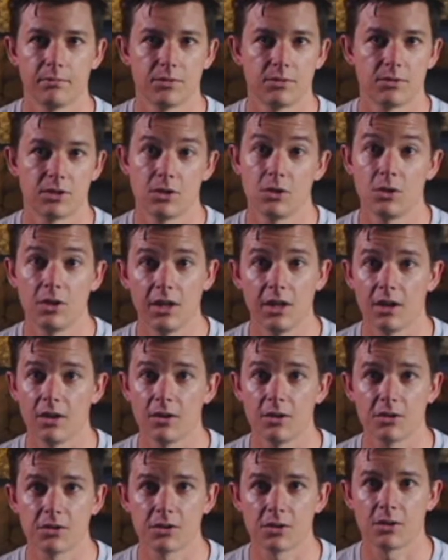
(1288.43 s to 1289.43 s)

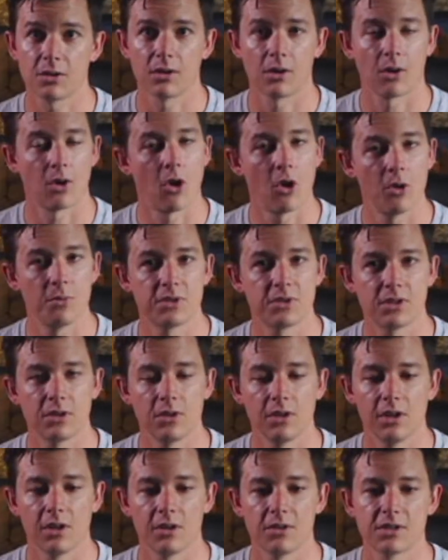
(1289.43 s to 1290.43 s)
studios or home
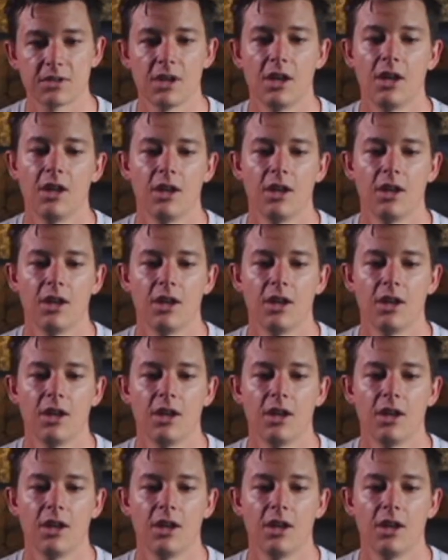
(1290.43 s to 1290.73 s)
studios,